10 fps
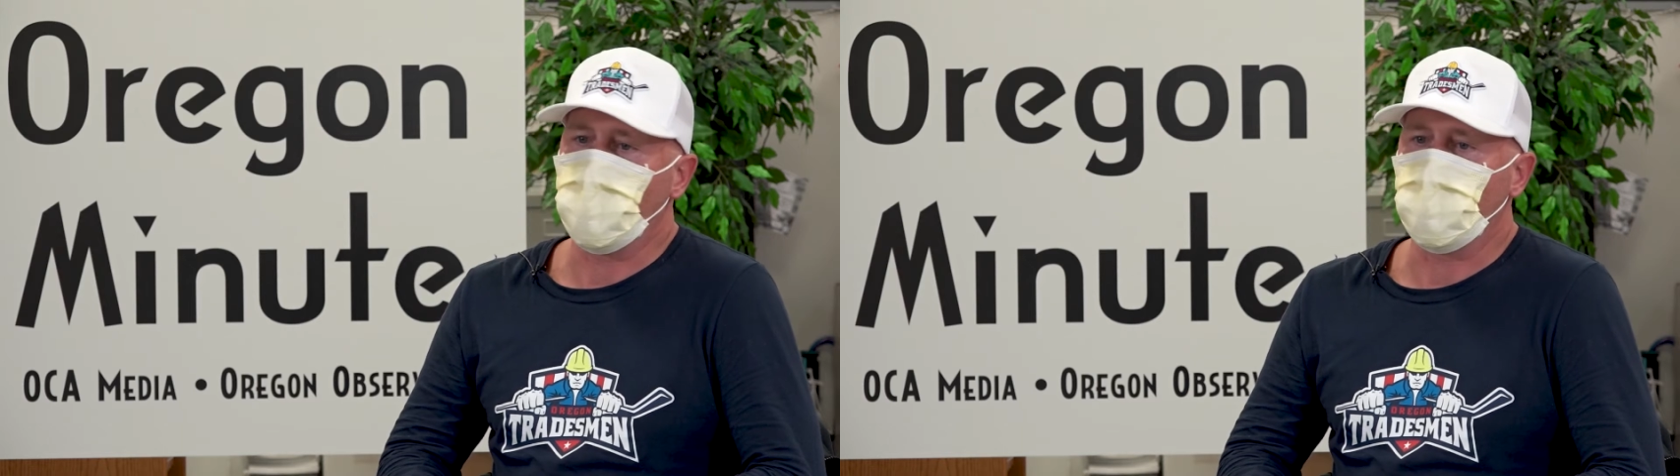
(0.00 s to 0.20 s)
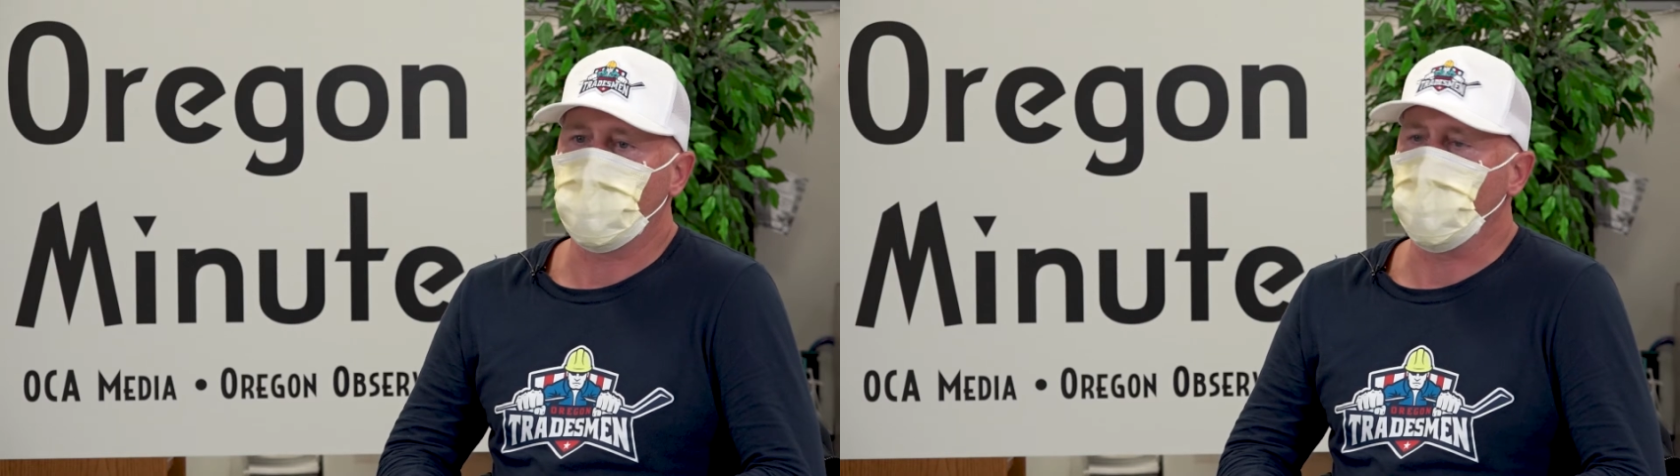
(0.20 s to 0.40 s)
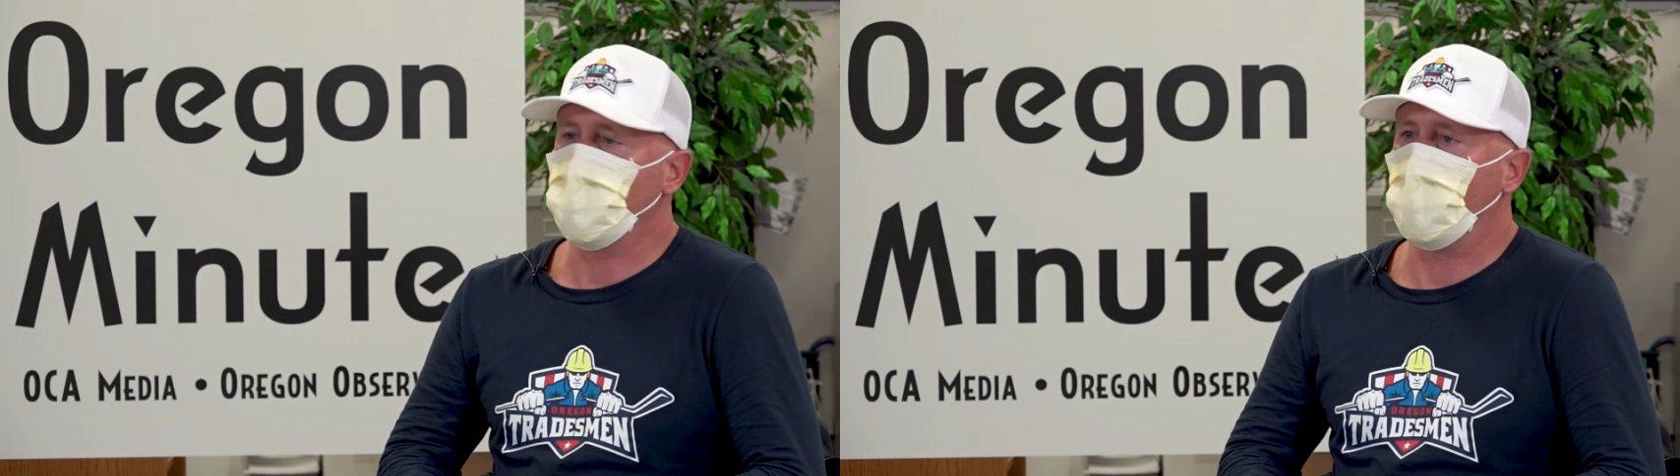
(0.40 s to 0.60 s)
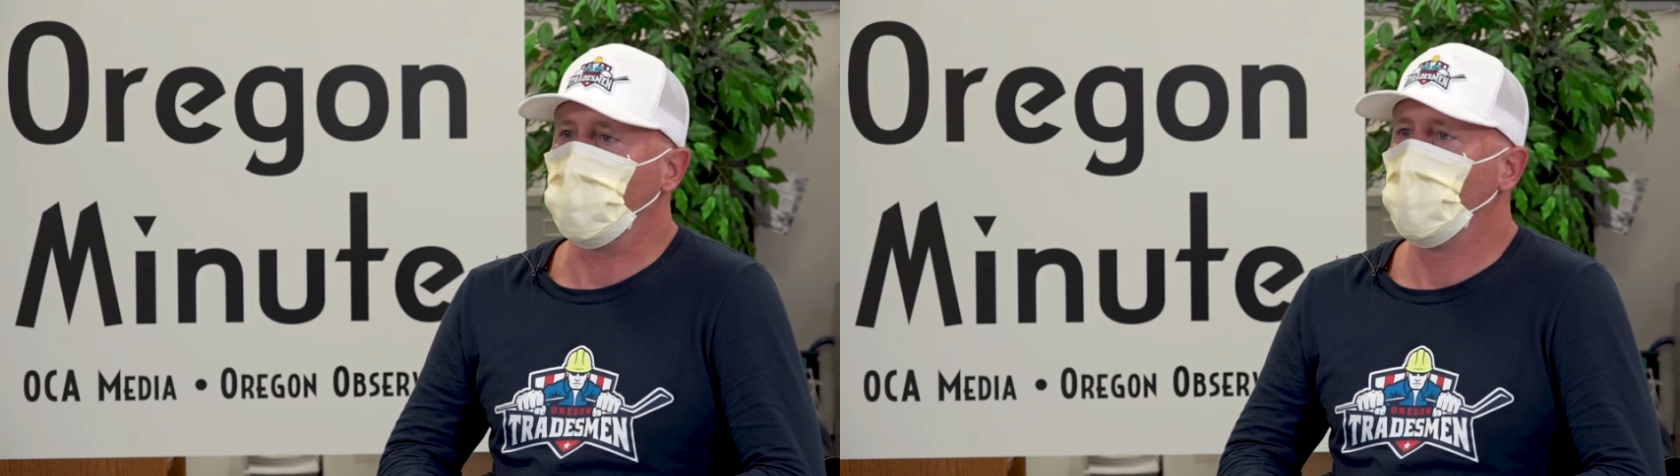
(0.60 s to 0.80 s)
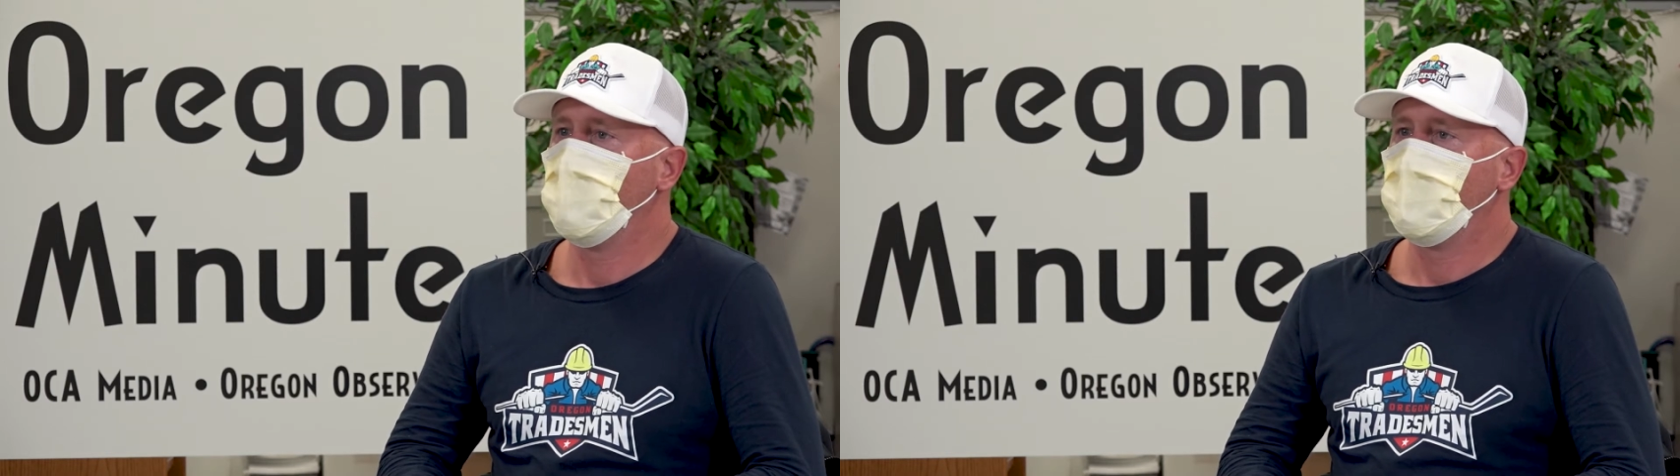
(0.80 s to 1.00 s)
be a
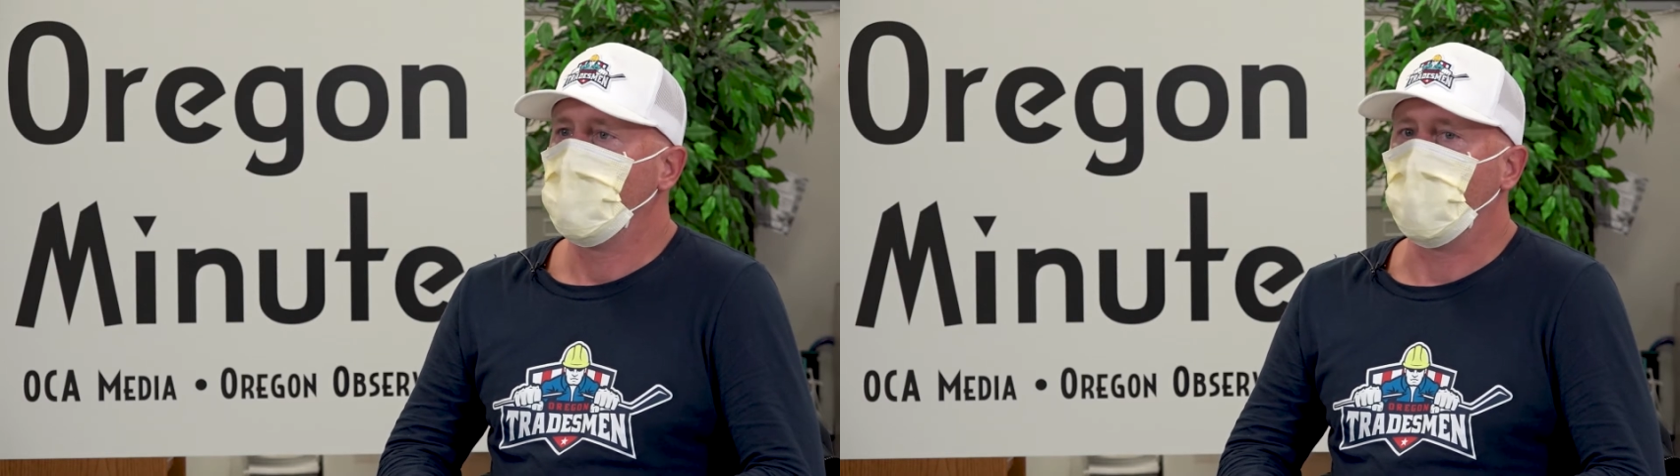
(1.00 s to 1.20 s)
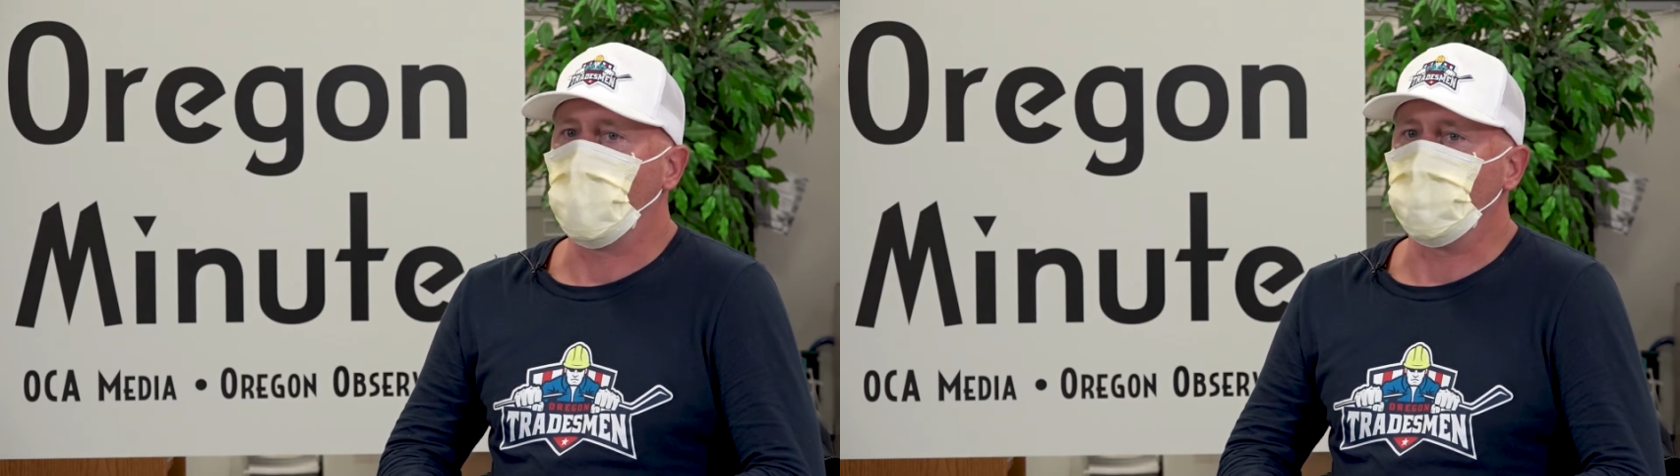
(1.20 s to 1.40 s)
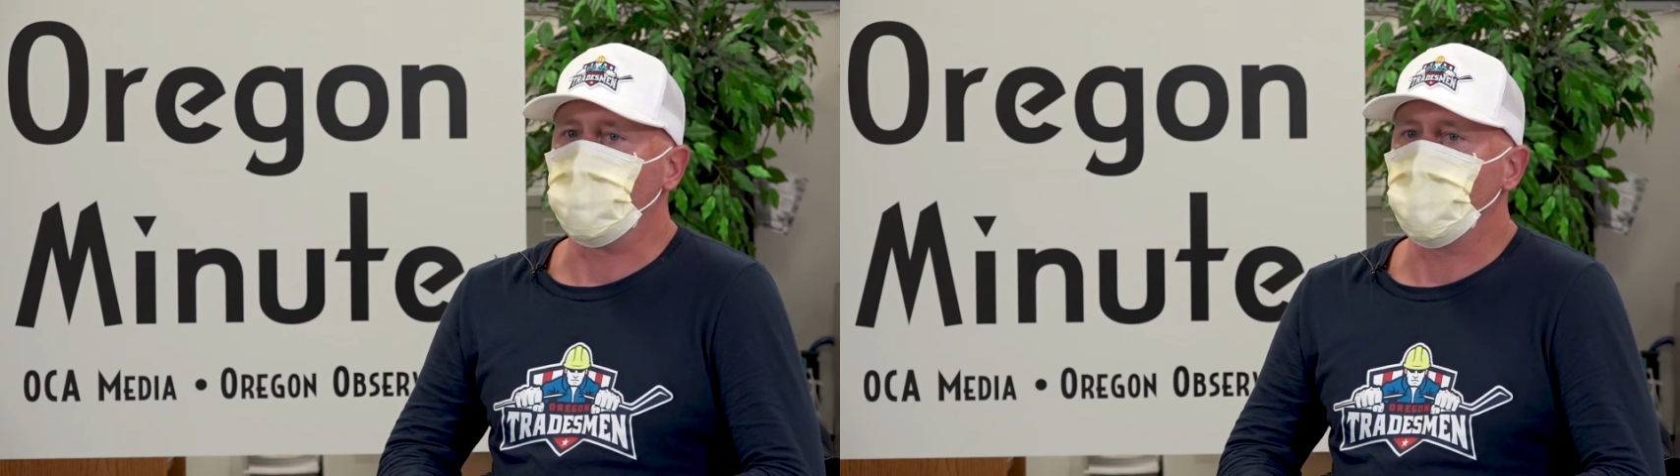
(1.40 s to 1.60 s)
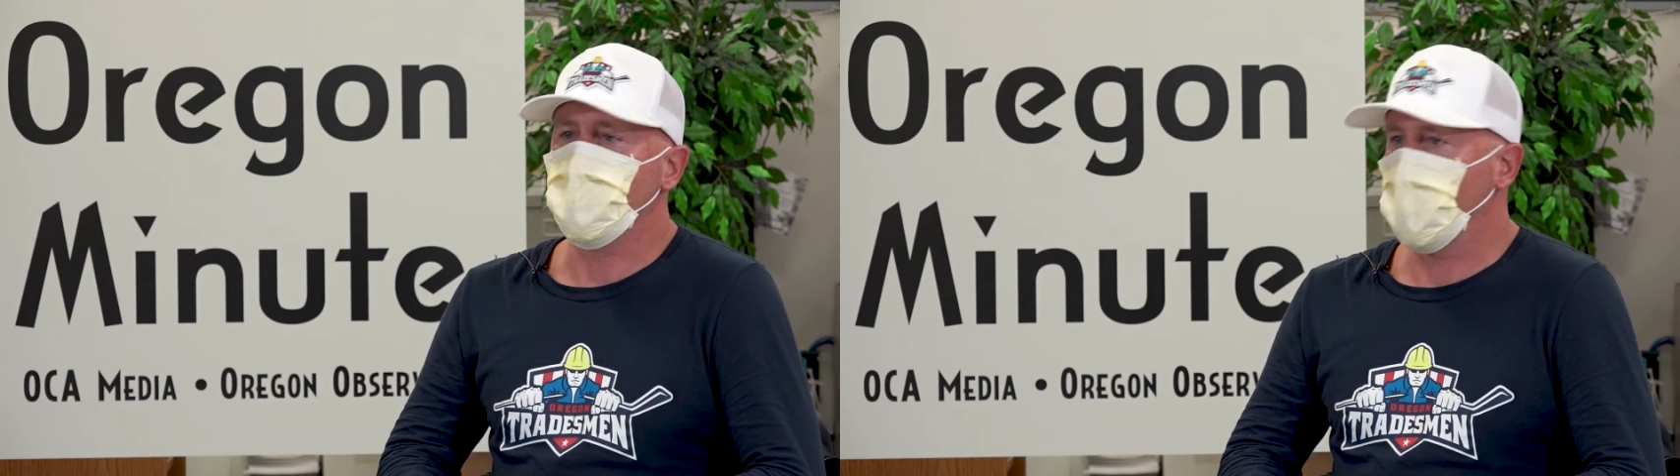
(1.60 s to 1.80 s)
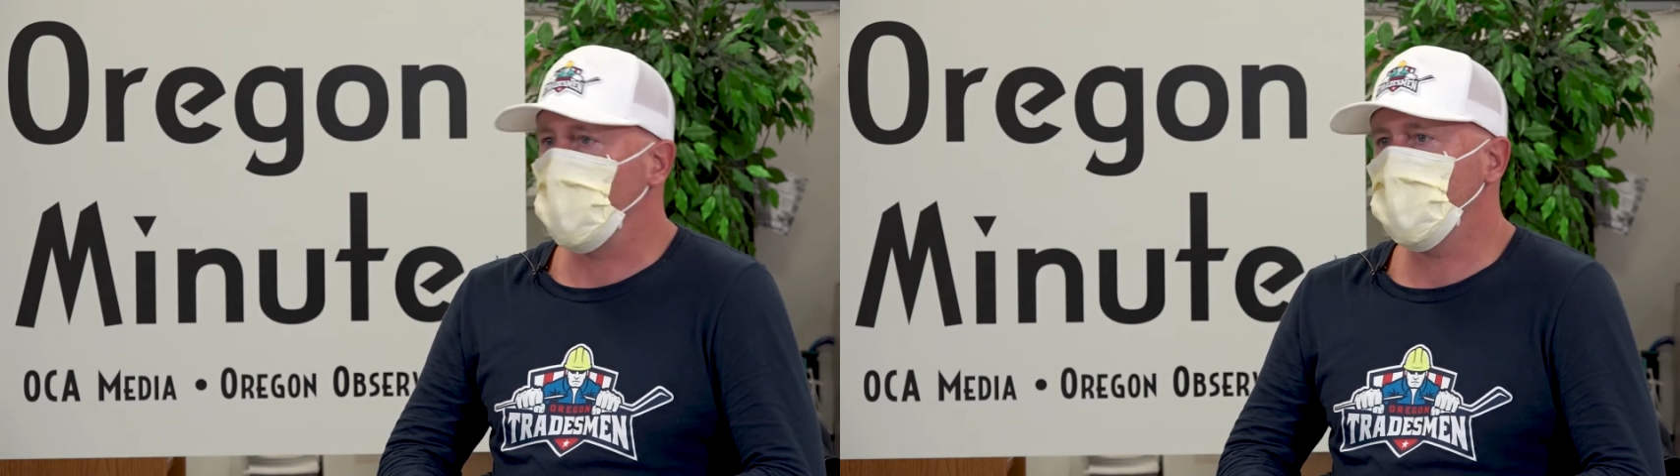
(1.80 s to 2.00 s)
full-time
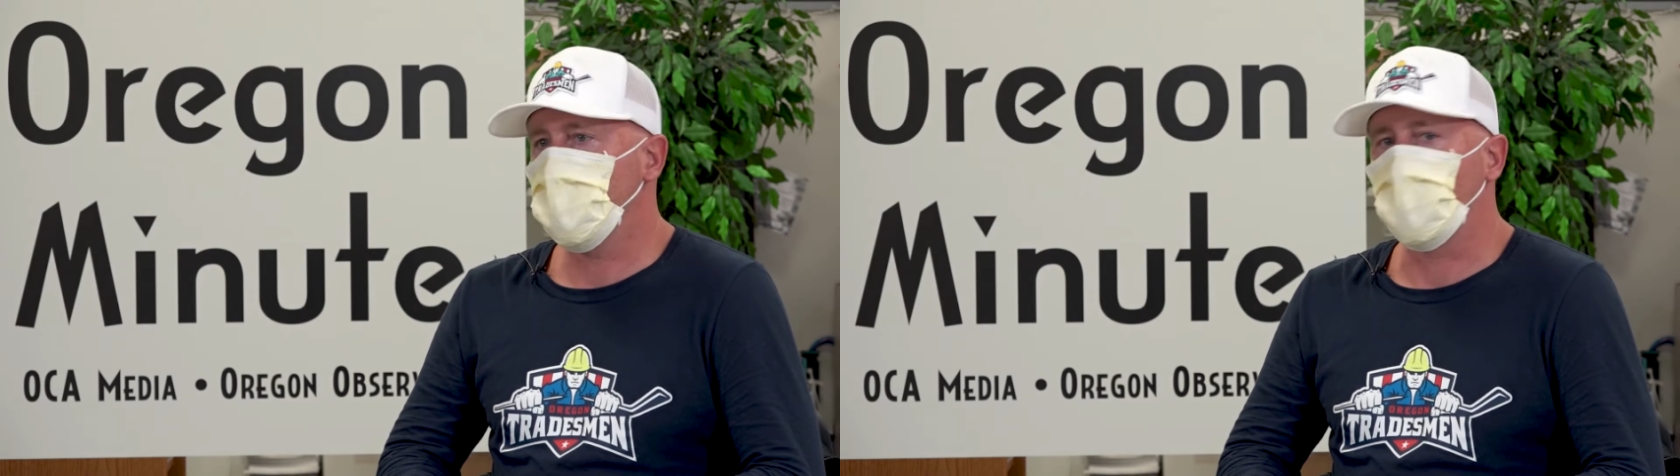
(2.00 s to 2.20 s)
student,